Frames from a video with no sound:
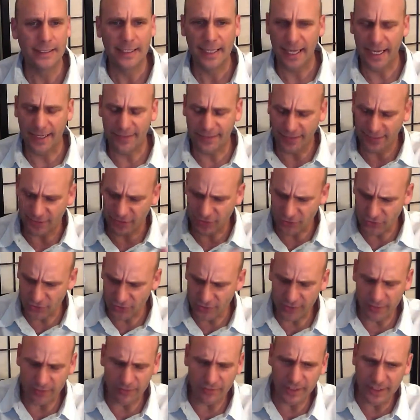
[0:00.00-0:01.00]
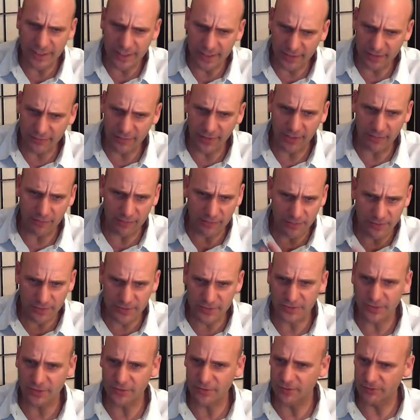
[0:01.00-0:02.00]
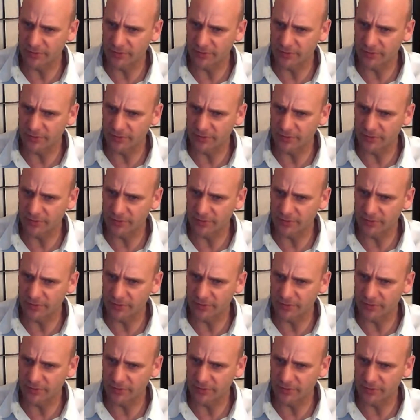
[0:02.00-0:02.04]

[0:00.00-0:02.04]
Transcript: and that shirt, I really love how it looks on you.